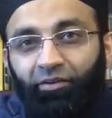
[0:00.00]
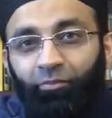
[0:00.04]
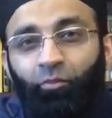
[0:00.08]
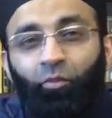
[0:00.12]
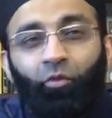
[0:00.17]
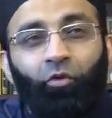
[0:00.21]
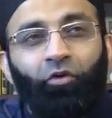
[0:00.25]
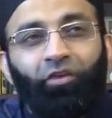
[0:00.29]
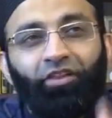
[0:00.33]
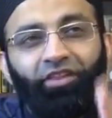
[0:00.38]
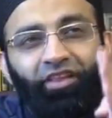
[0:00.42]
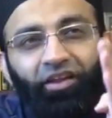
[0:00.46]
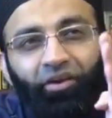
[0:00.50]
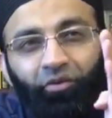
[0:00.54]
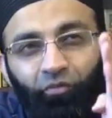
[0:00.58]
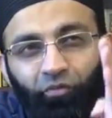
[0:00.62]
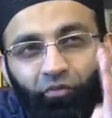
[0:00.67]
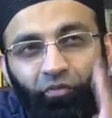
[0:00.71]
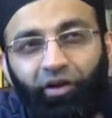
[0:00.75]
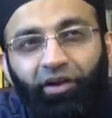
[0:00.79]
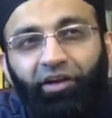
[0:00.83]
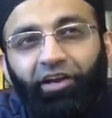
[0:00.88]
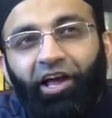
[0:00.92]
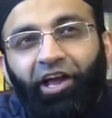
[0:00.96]
More
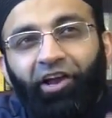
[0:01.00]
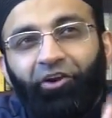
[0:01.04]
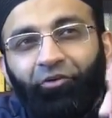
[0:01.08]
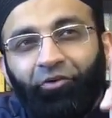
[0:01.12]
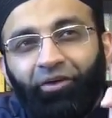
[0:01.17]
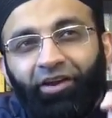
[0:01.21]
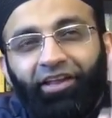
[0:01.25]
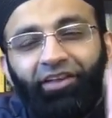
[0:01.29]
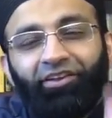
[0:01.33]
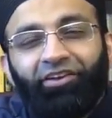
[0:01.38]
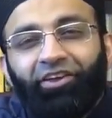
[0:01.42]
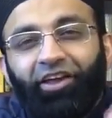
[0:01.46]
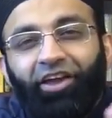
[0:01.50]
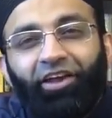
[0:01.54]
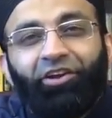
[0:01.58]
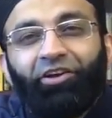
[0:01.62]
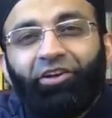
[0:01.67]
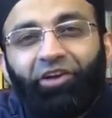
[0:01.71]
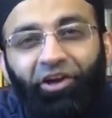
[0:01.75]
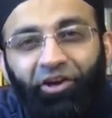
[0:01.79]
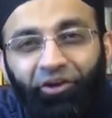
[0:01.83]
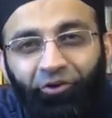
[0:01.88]
than one hundred ten